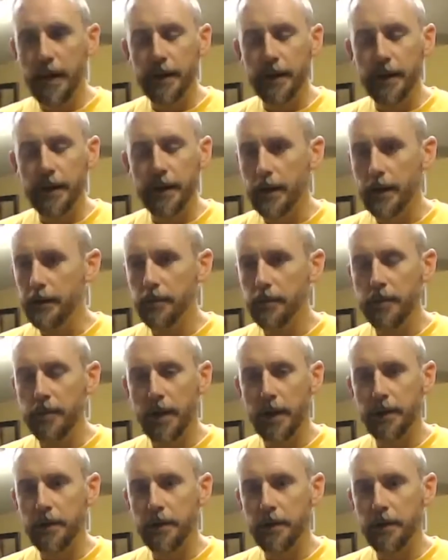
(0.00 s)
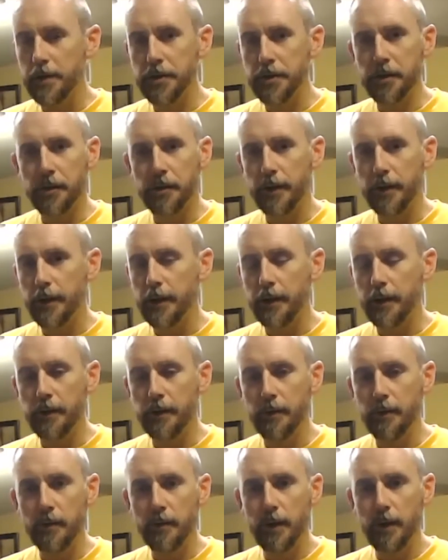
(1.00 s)
I don't disagree
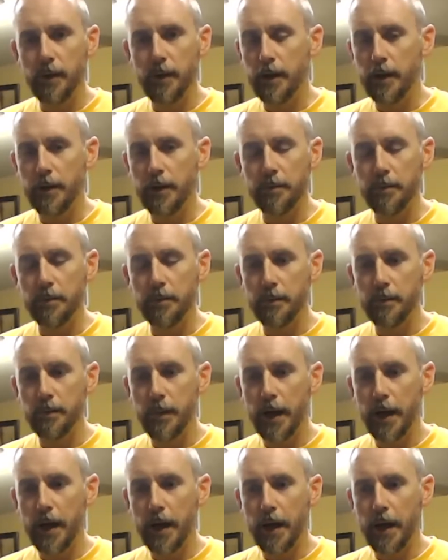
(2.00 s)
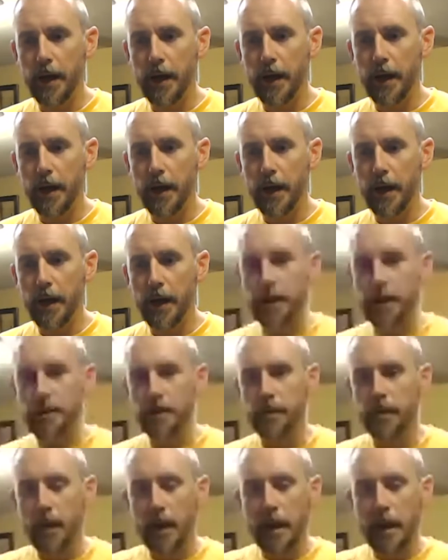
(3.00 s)
at all on this.
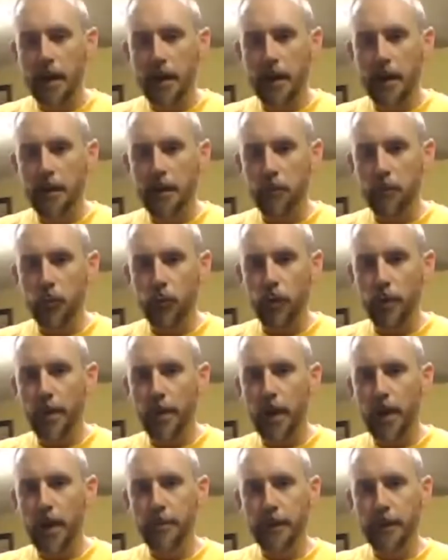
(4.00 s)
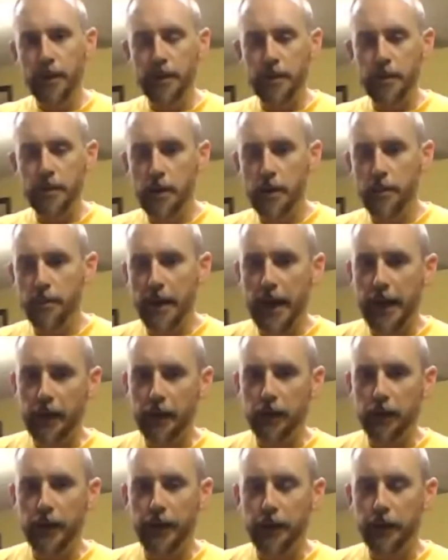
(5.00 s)
And it remind me, let's come
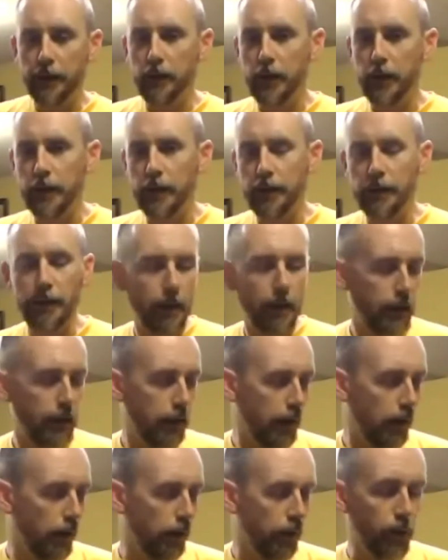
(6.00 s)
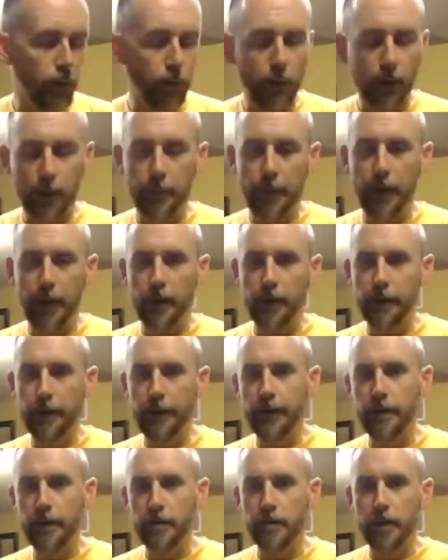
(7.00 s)
back later, and although we're comparing it
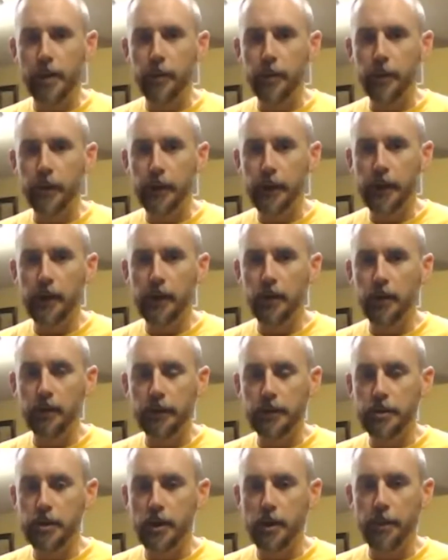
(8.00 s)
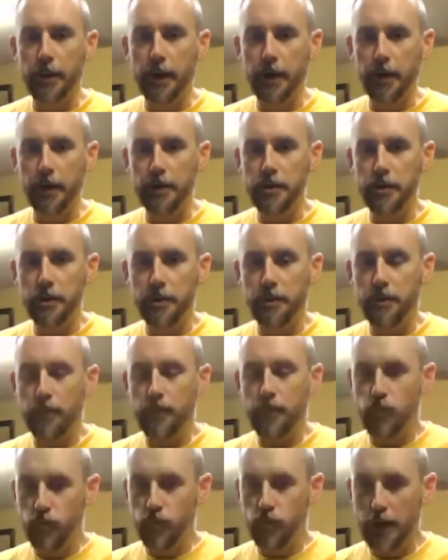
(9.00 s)
here to Rebel Yell, let's compare it to
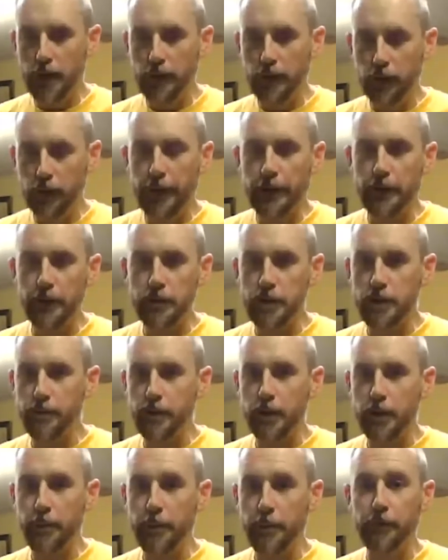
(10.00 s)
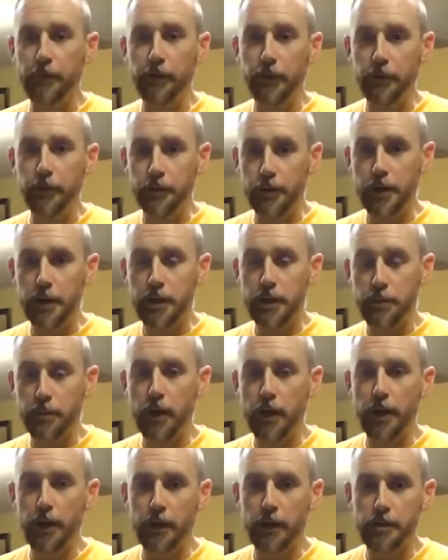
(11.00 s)
later some of the Buffalo Trace
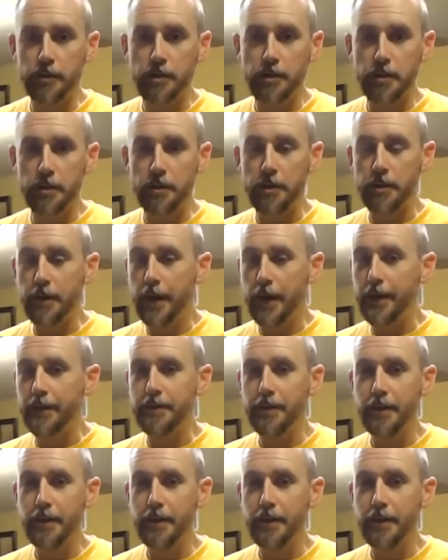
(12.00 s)
products that are in that